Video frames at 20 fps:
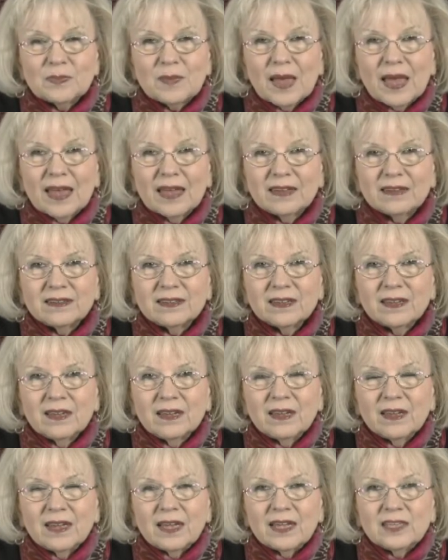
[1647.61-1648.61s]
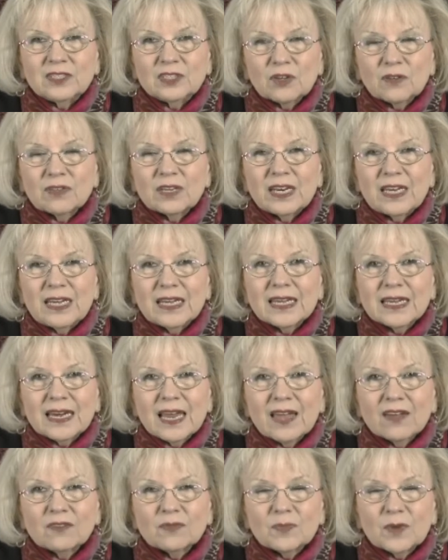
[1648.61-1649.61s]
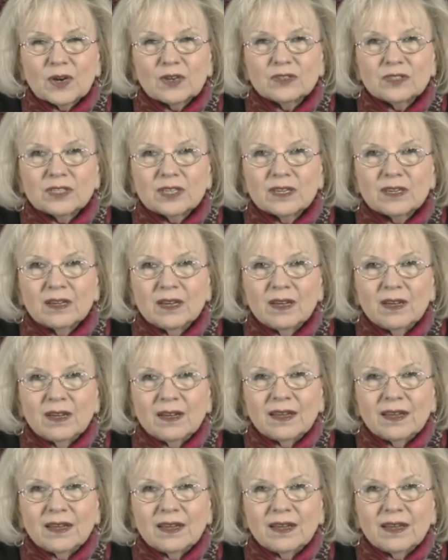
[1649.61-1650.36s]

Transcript: mind, and so that he can have mercy.